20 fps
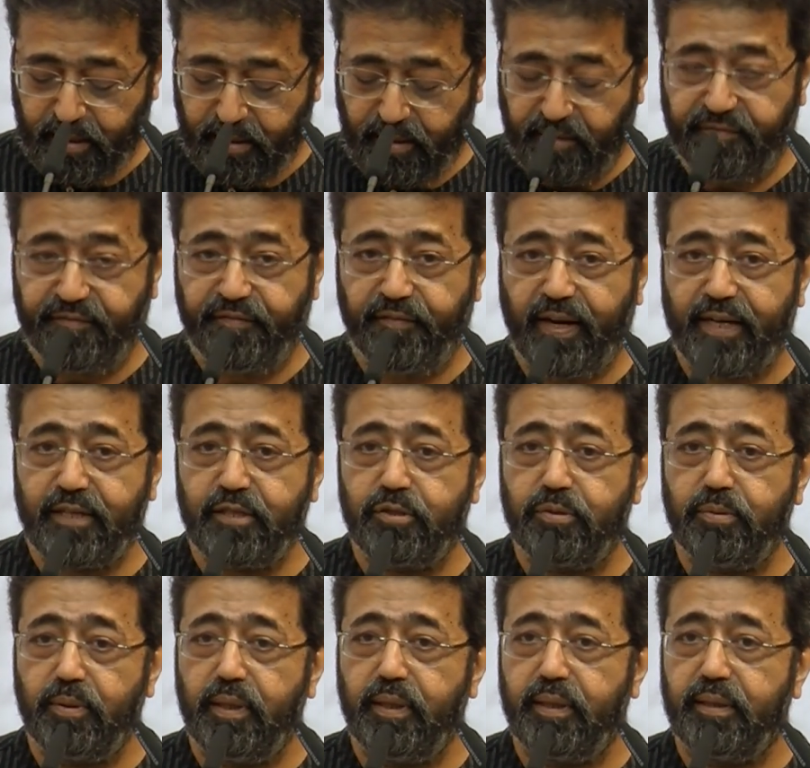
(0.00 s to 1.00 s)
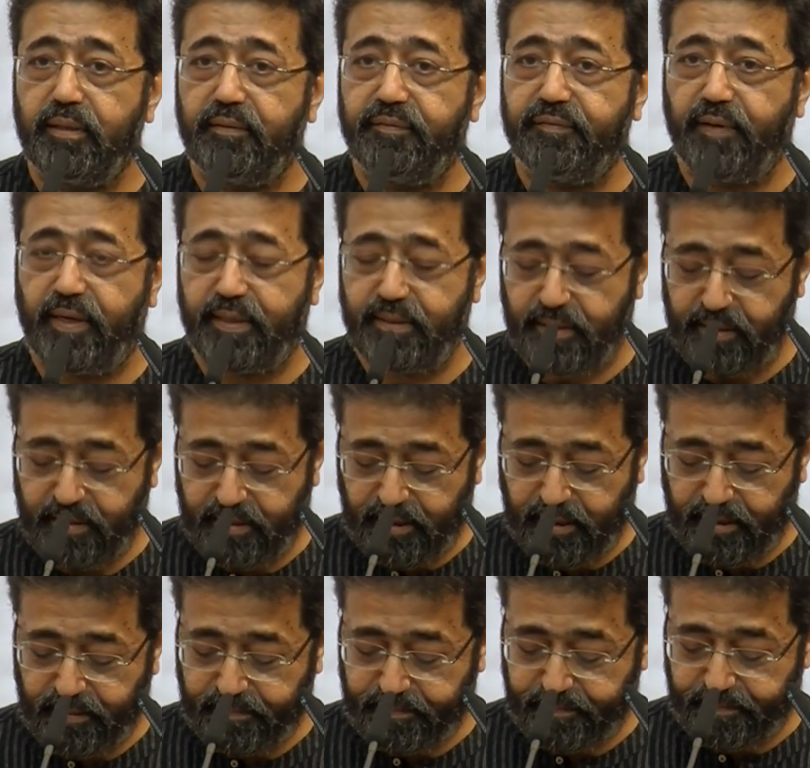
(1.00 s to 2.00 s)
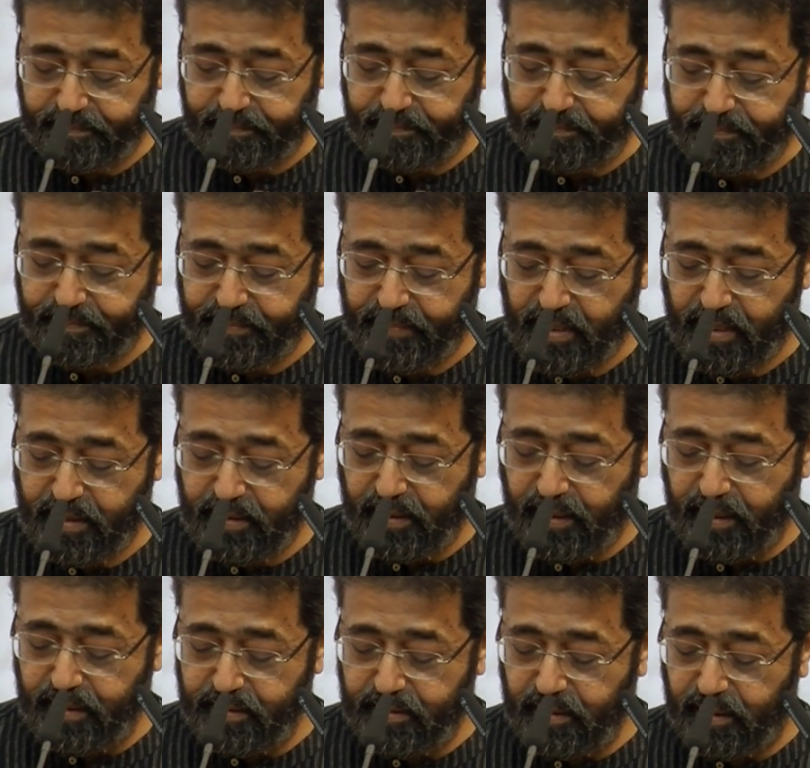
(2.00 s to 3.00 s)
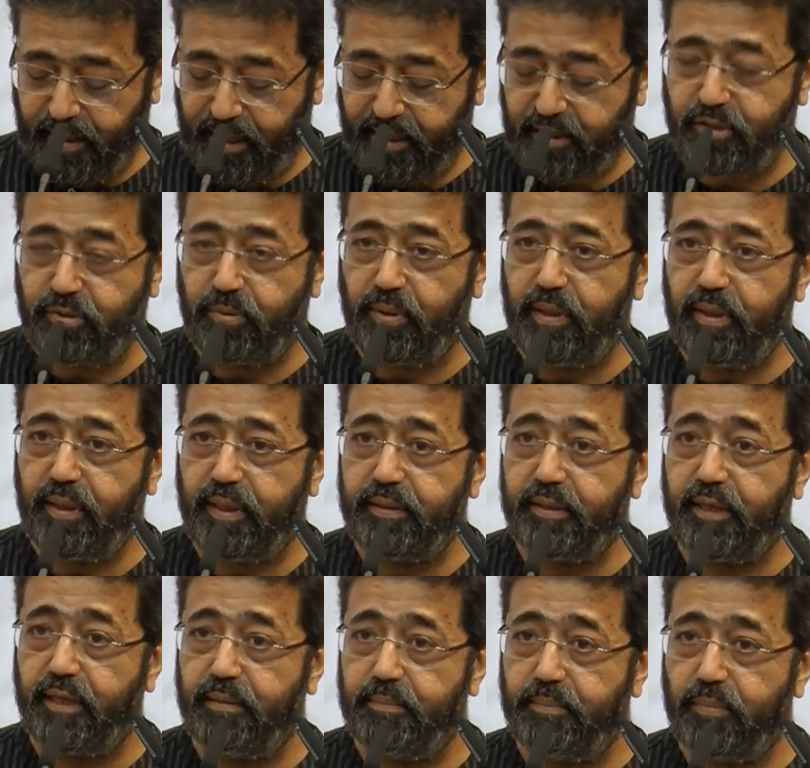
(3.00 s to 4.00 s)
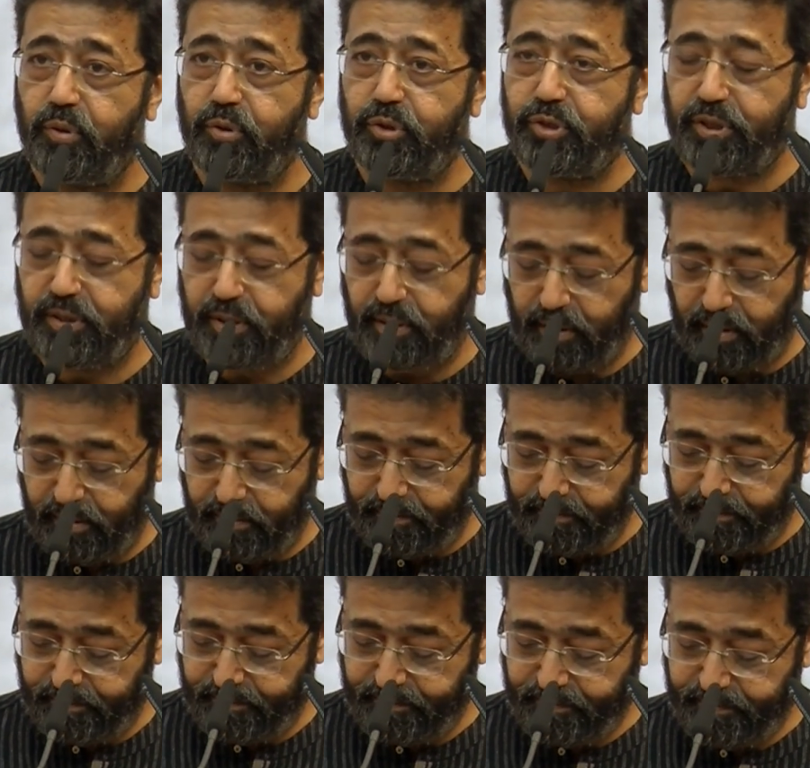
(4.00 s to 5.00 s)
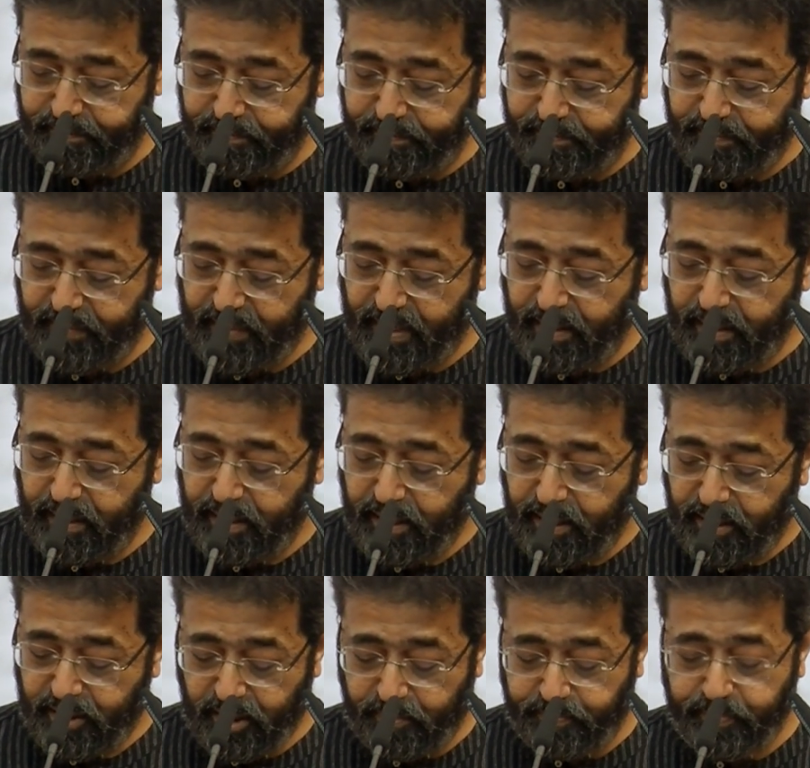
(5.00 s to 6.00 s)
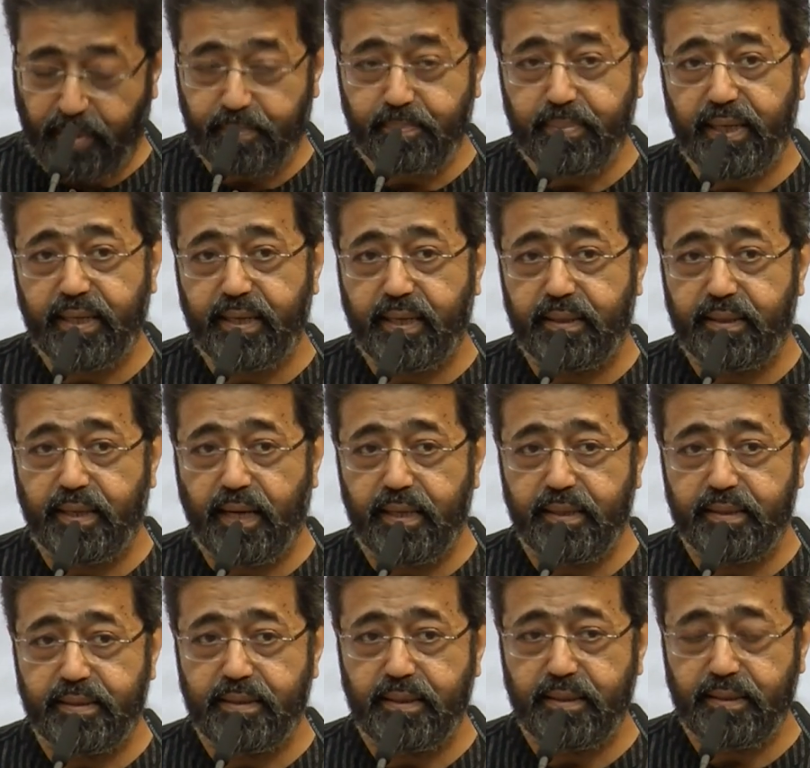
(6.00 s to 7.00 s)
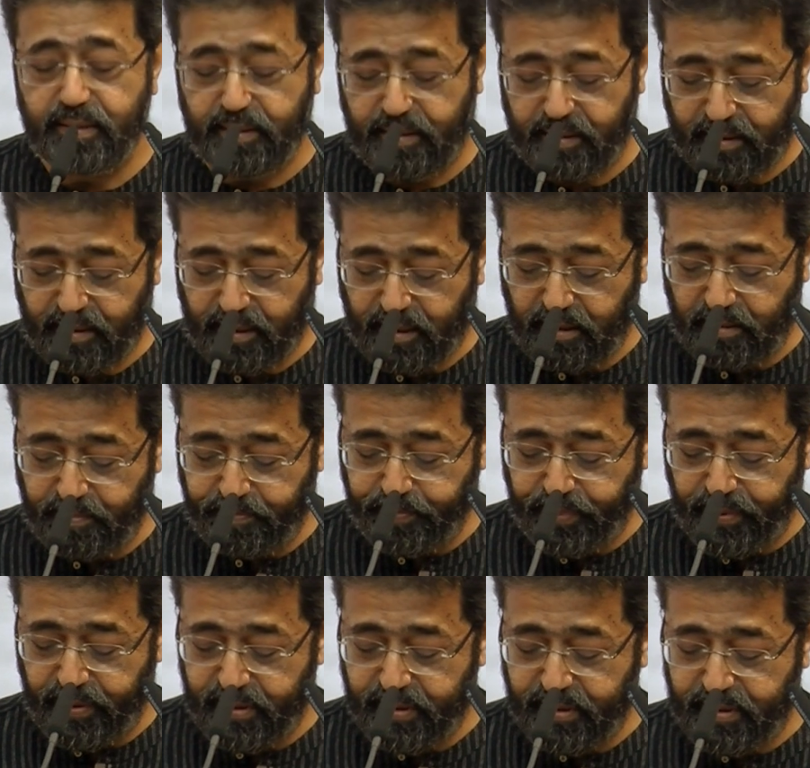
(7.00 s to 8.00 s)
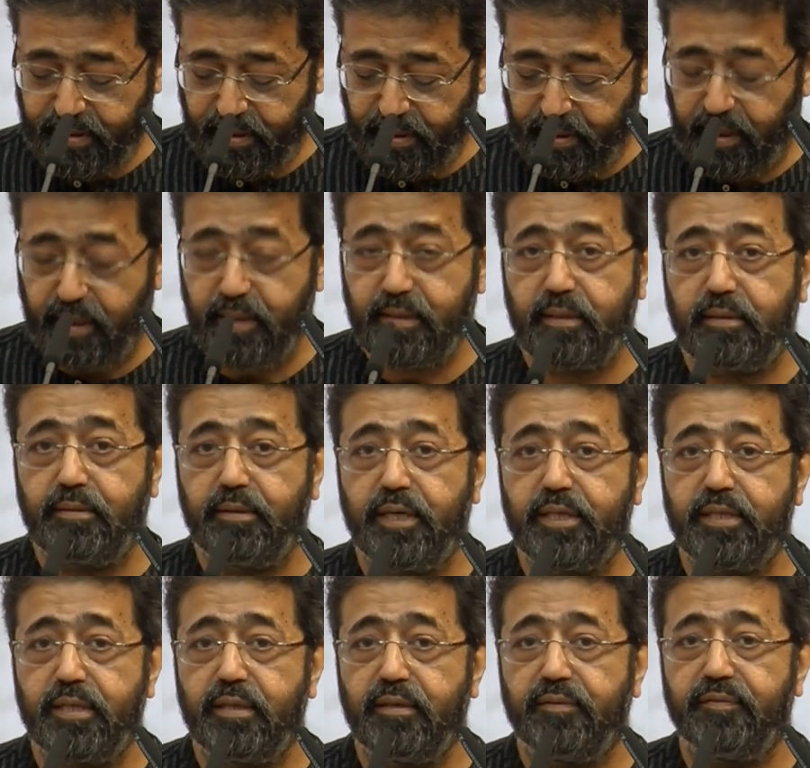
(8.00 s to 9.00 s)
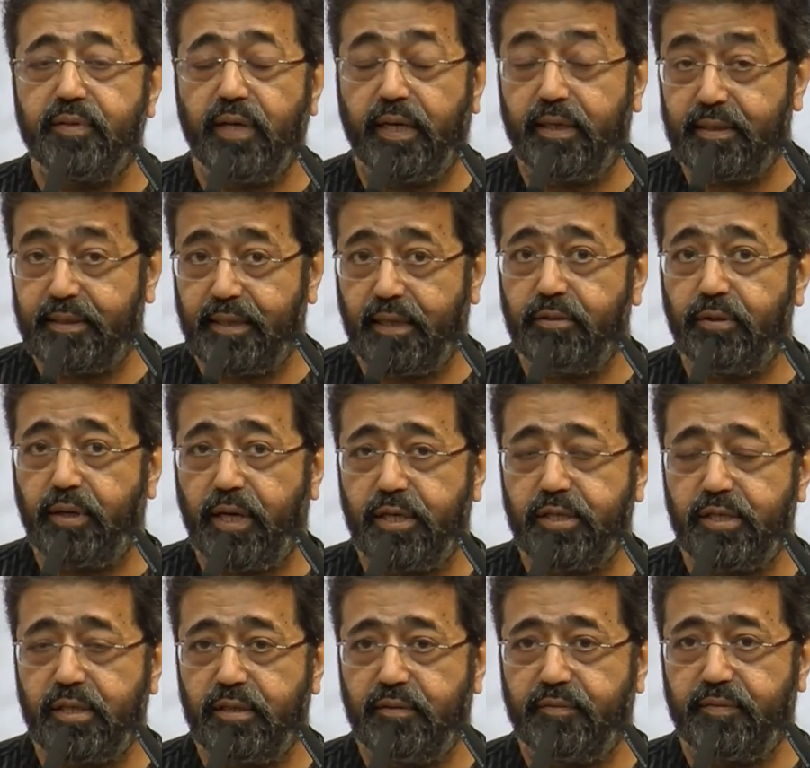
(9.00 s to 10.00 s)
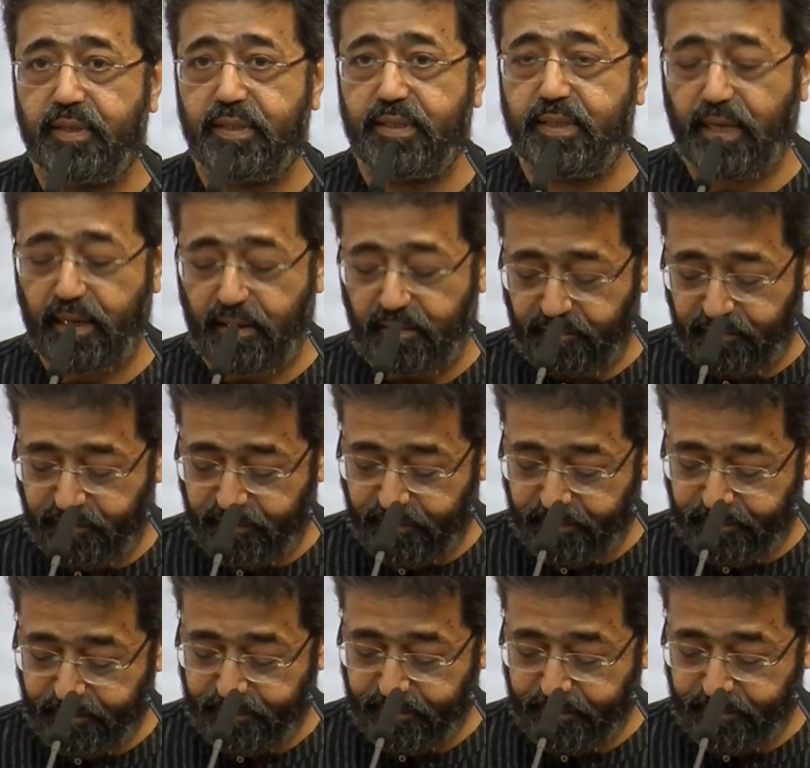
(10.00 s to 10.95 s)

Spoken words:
The factual and the fantasy, the intellectual and the emotional, the public analysis and a personal interrogation of the self,